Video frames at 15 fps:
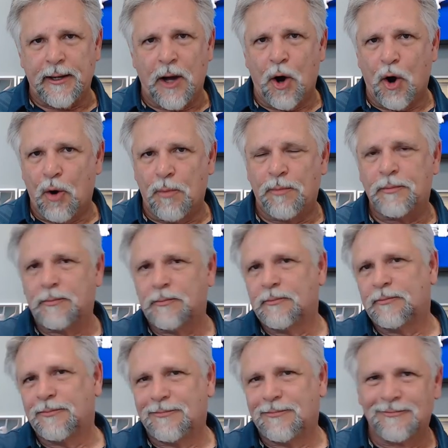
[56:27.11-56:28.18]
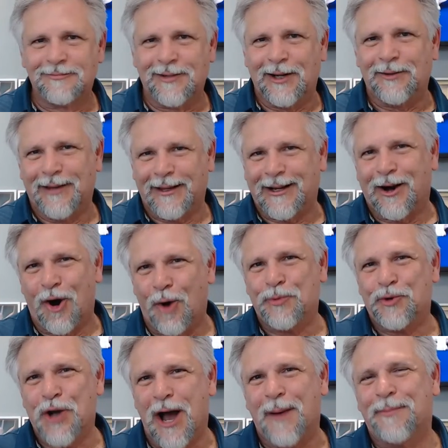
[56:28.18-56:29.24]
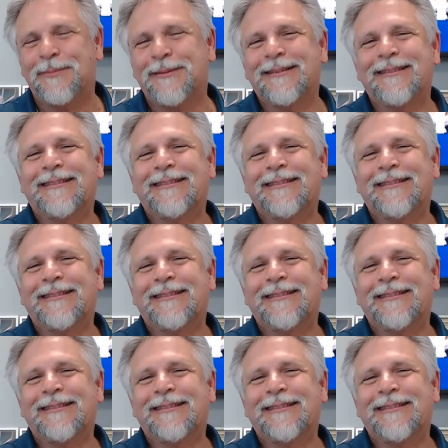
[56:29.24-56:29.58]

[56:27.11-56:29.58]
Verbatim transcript: in a home, you know, like a home job,